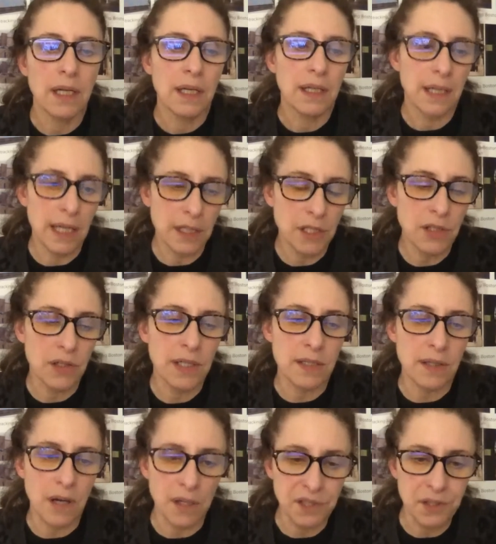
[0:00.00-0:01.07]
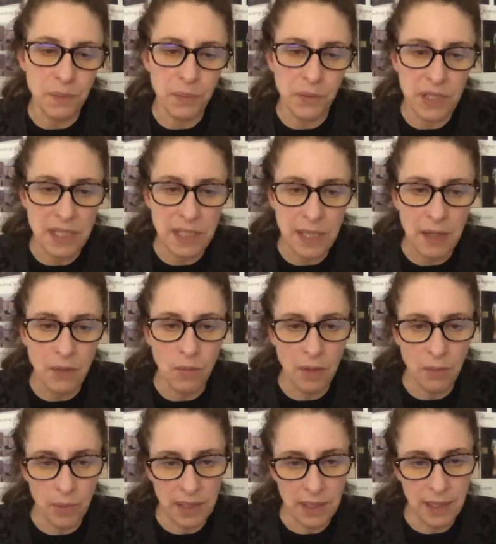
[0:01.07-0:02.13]
Nature has also preset
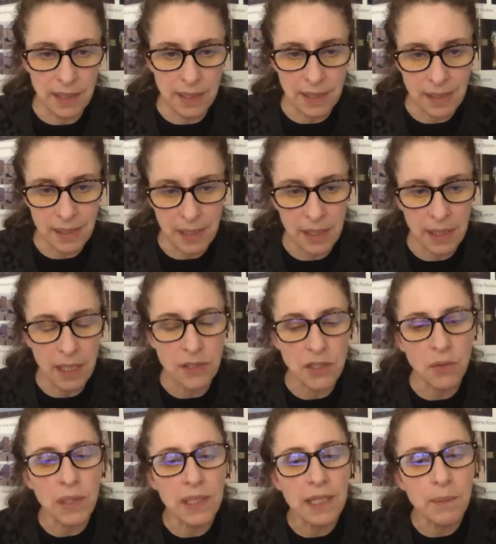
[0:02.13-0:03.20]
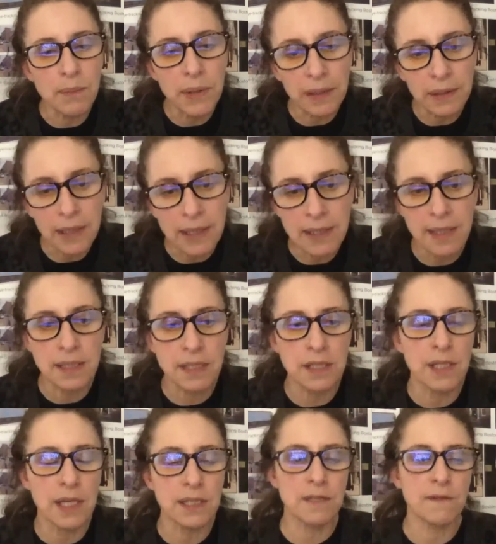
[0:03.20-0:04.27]
what we need to see. And so we need buildings that
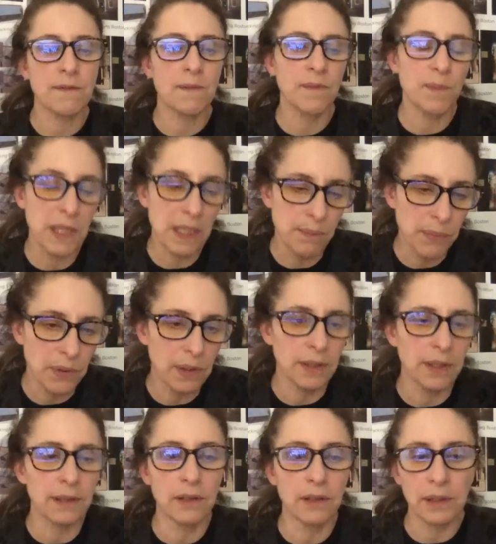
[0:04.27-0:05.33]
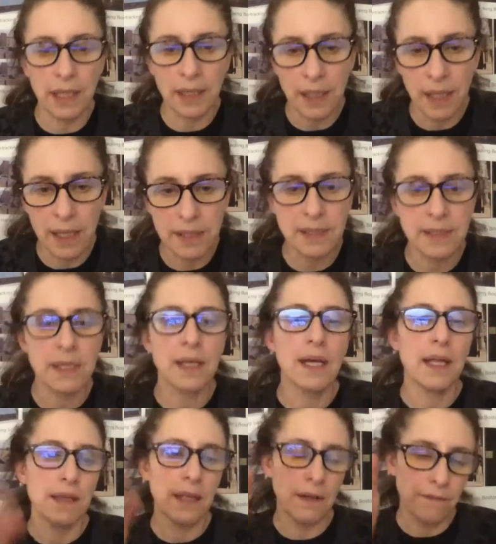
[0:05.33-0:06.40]
suggest people that look like us
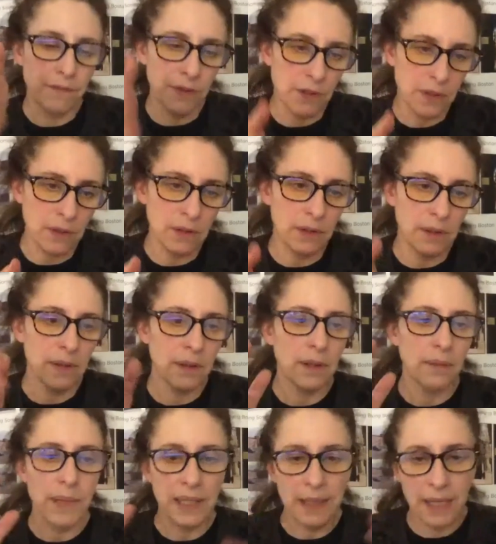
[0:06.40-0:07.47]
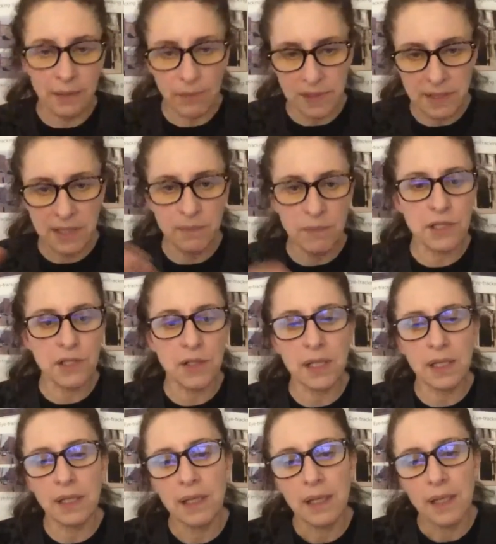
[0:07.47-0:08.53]
that have vertical bilateral
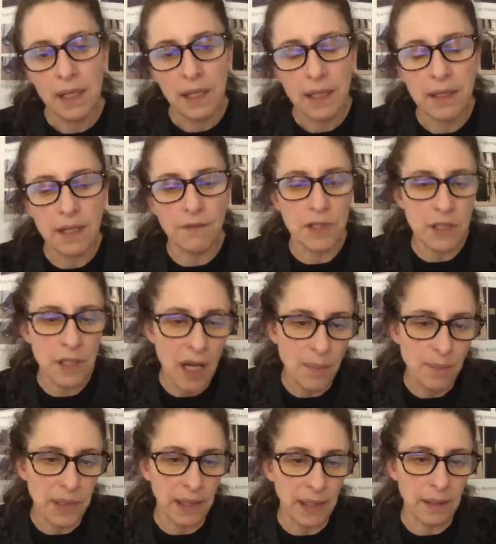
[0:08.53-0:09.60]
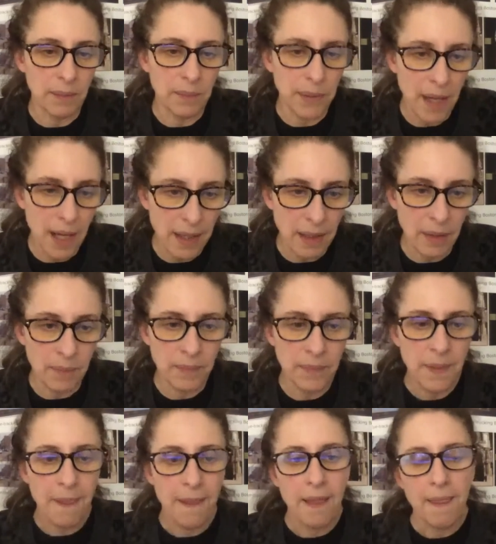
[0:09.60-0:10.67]
symmetry, that have a top, middle, and
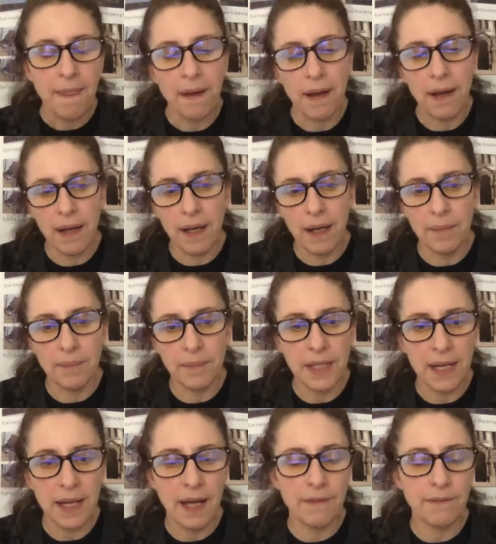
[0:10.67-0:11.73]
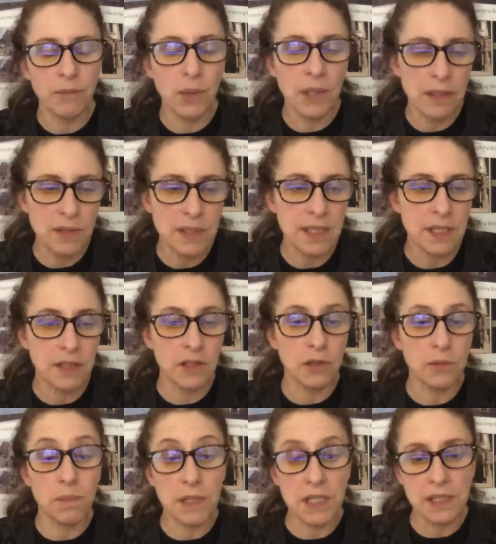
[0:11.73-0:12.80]
bottom, um, that have windows that
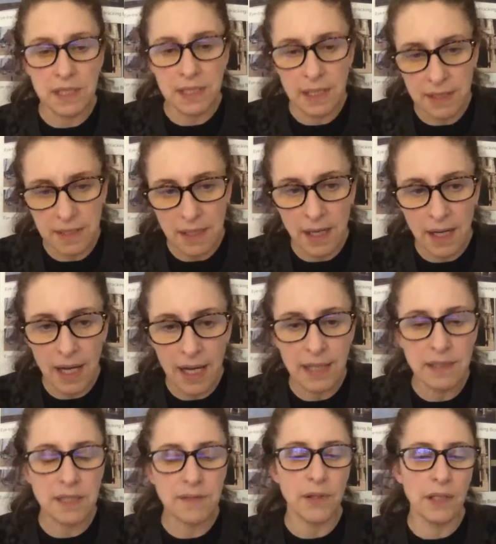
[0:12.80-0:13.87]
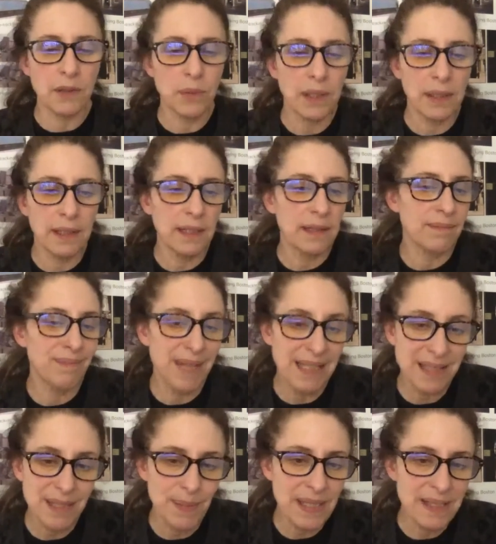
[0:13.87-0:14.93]
could be seen as eyes very quickly.
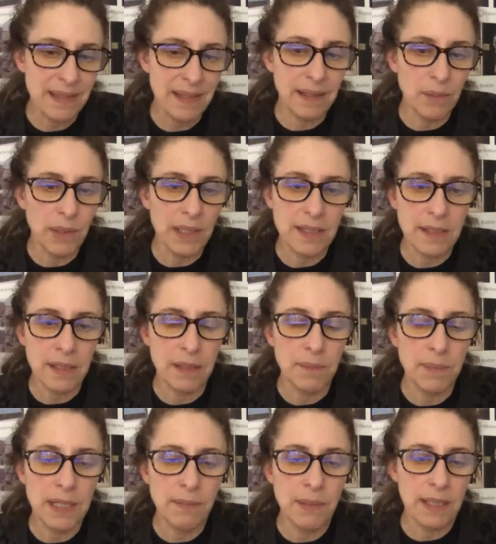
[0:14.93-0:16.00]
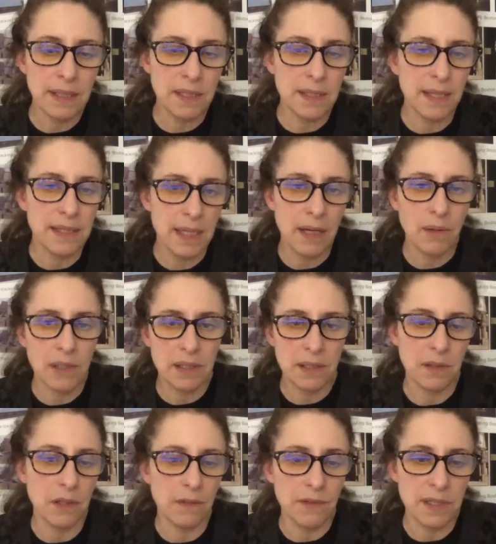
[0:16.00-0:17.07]
That's basically what it's gonna be because that's how our
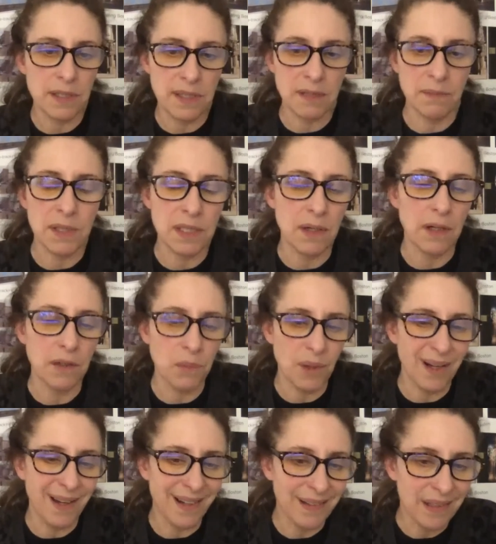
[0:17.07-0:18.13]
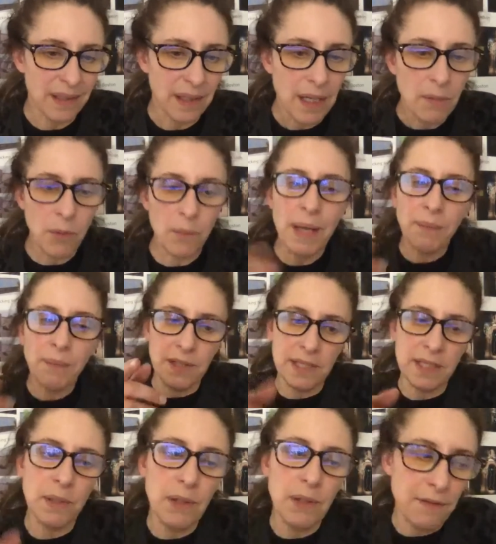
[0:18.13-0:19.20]
nervous system is hardwired. Remember, this
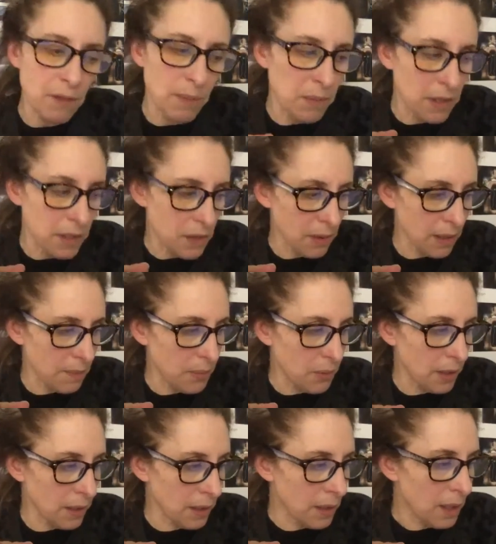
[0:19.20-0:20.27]
is what you have to remember that's really important.